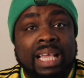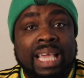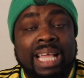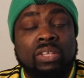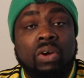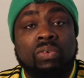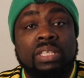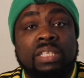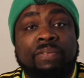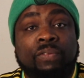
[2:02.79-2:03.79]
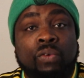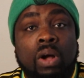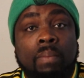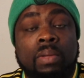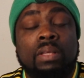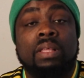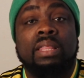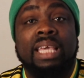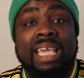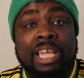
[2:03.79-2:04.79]
get currency from
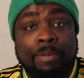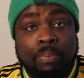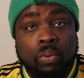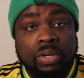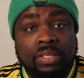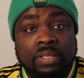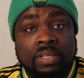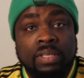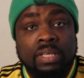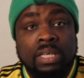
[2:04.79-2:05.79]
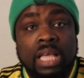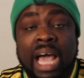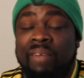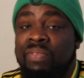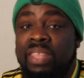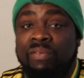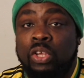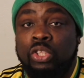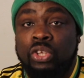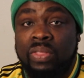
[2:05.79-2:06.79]
the airport. I've never
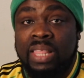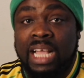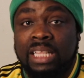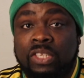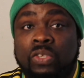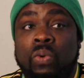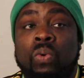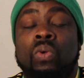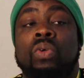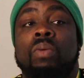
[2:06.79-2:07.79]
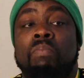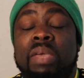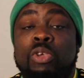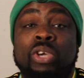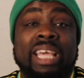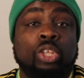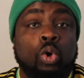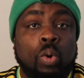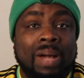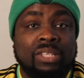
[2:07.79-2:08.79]
done that, so maybe you can
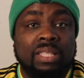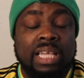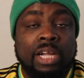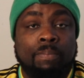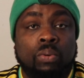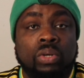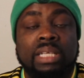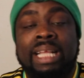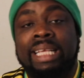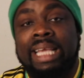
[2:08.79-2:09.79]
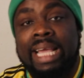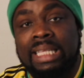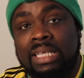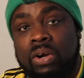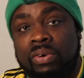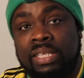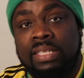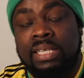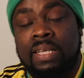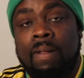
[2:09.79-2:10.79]
go back to the airport and get
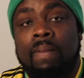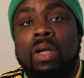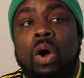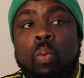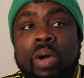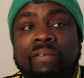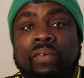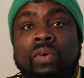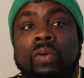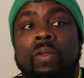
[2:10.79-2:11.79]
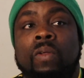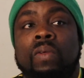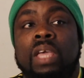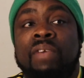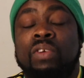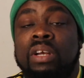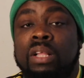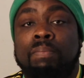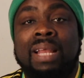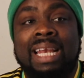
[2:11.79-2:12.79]
currency. However, if you're
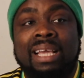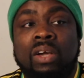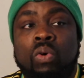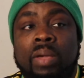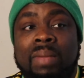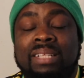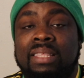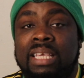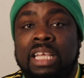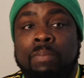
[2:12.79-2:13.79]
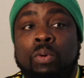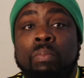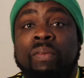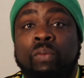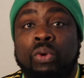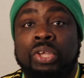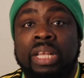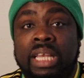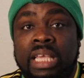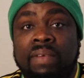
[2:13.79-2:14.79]
not planning on going back to the airport before you
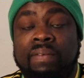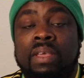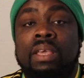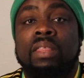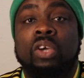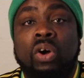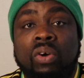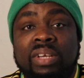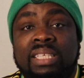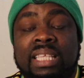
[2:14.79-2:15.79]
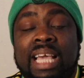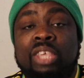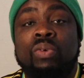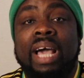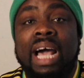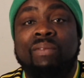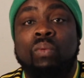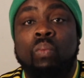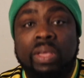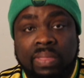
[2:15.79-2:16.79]
leave, the currency that you
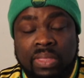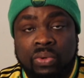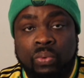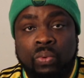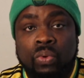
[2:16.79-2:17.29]
have with you